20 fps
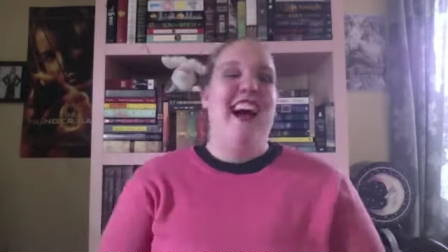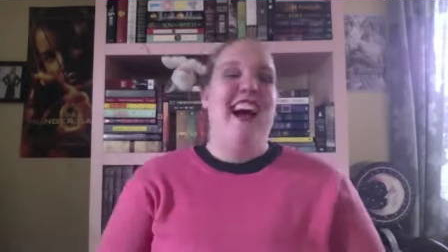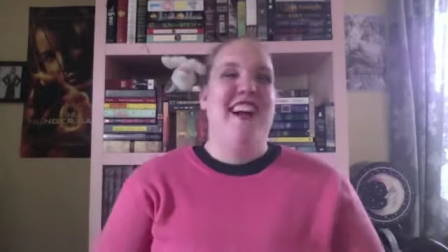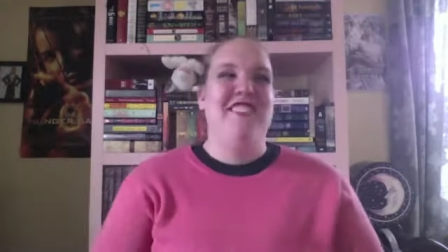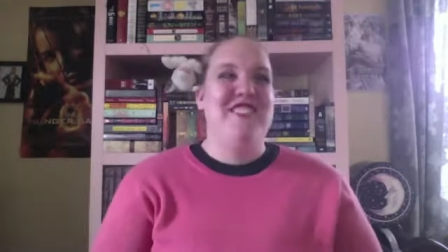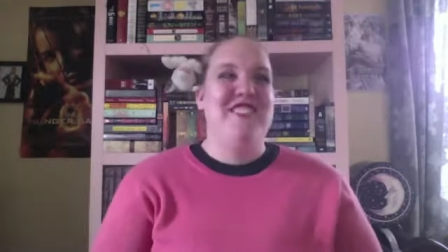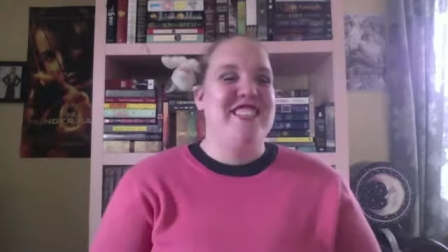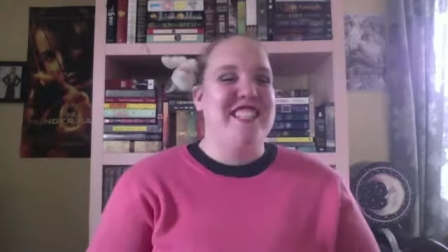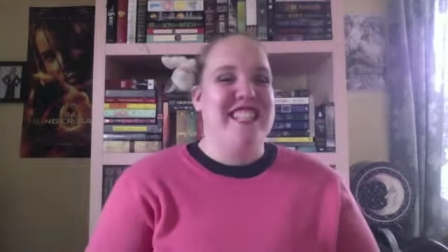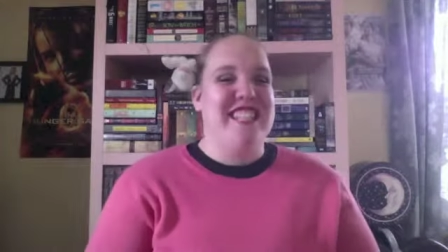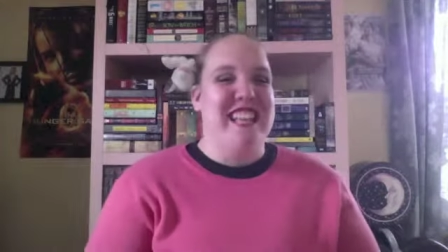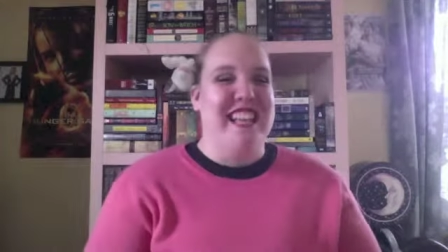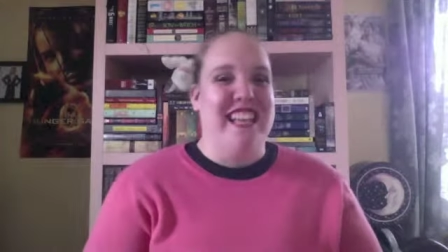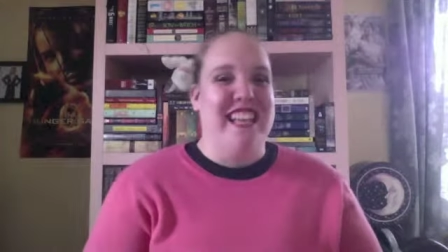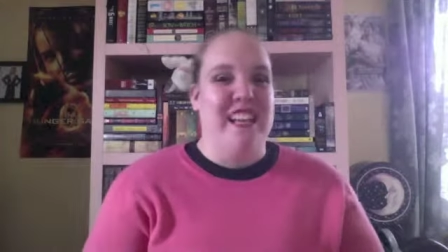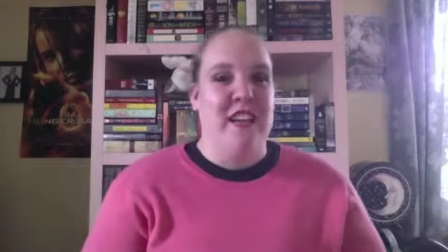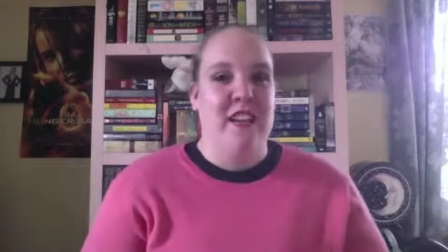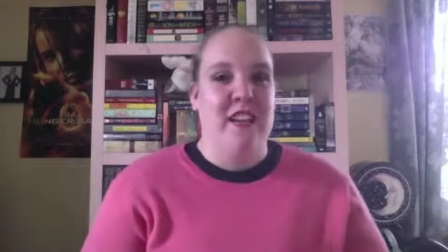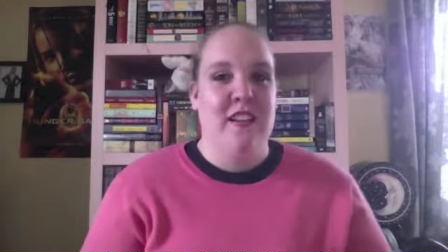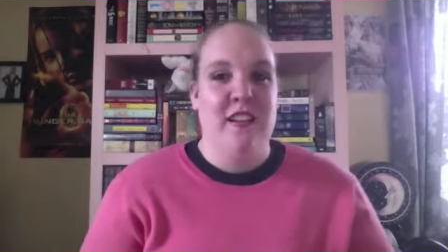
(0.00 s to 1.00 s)
I'm just kidding.
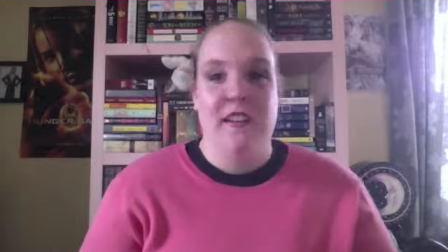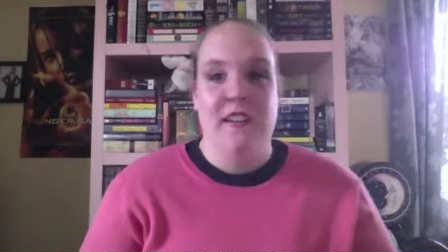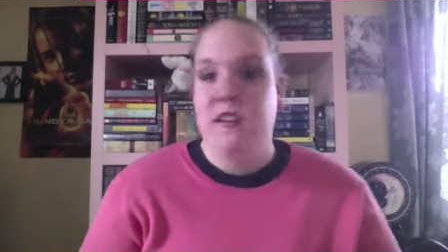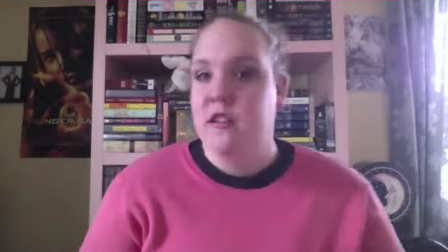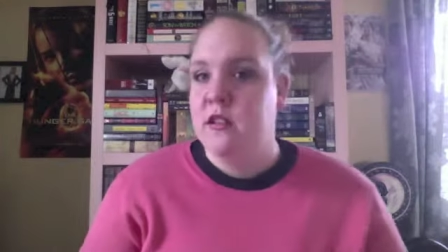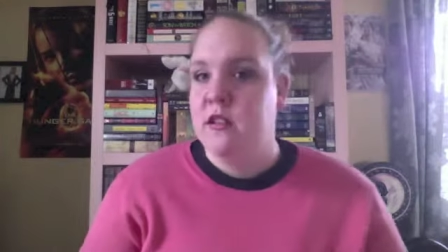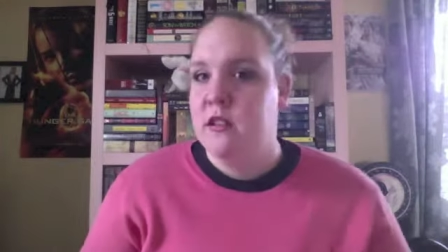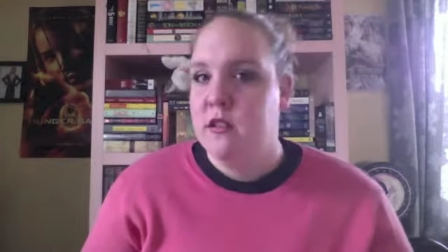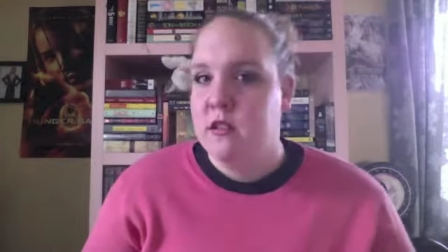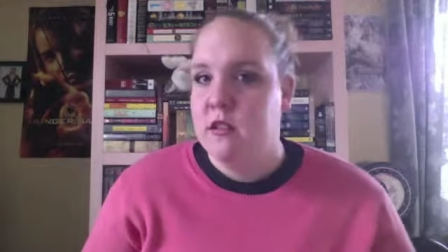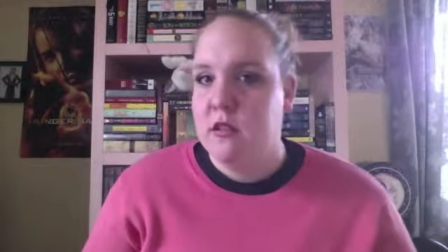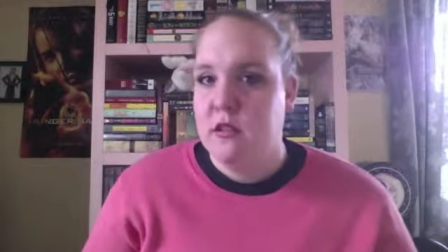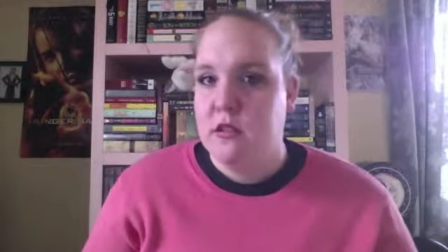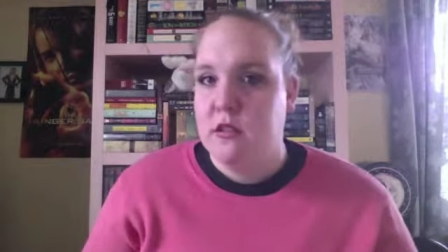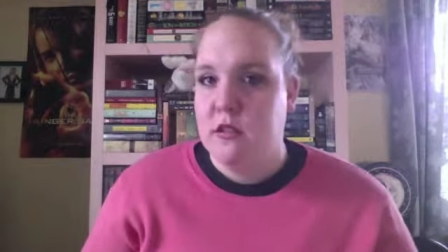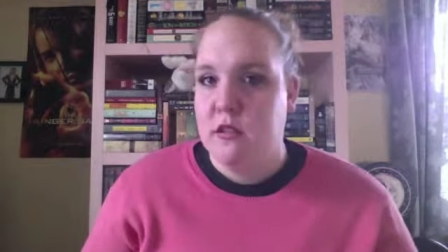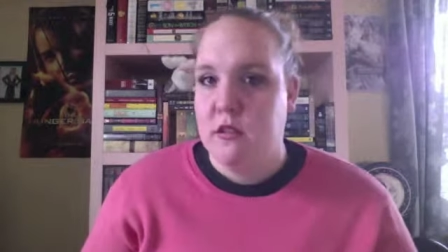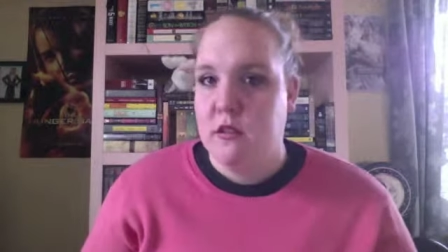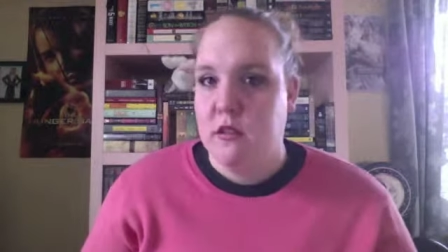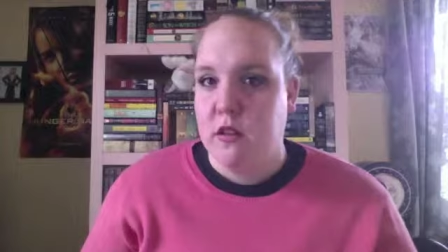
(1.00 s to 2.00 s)

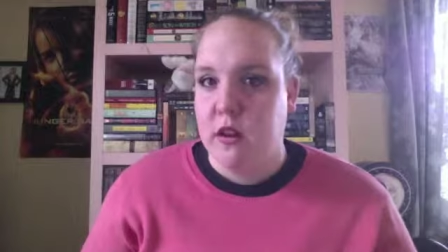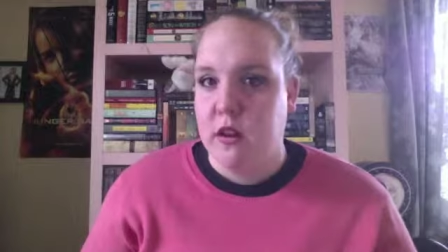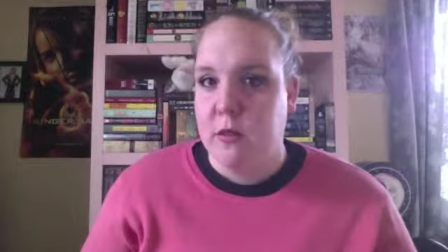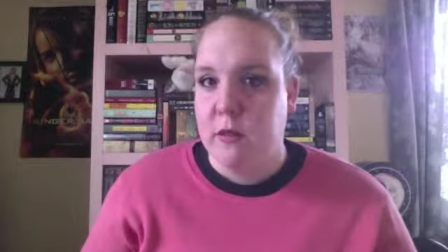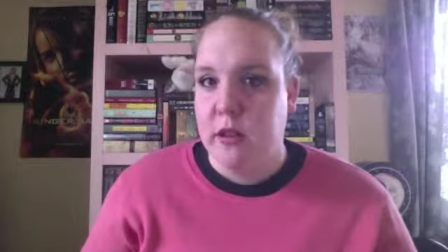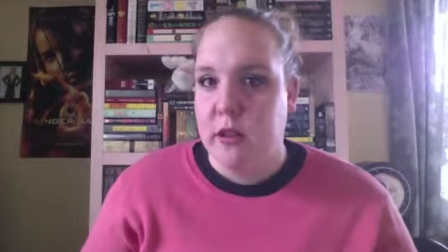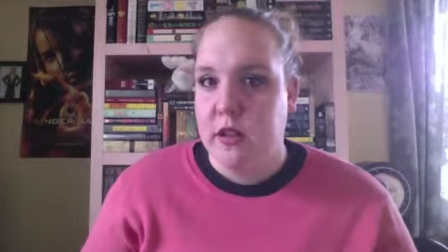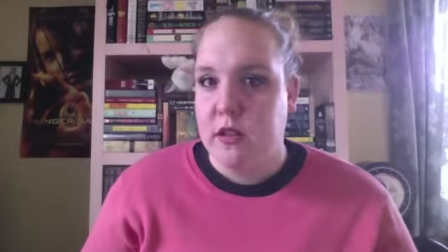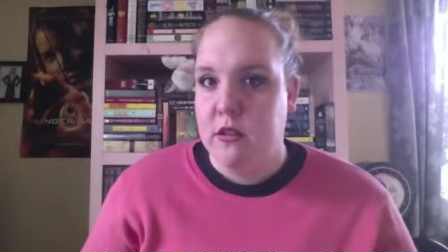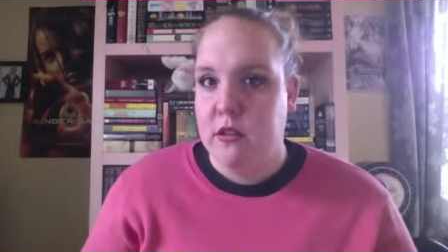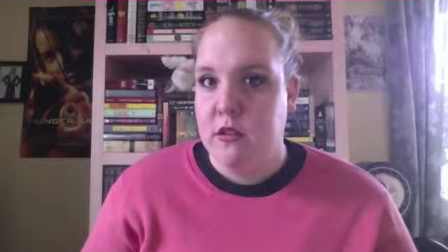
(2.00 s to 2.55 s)
Or am I?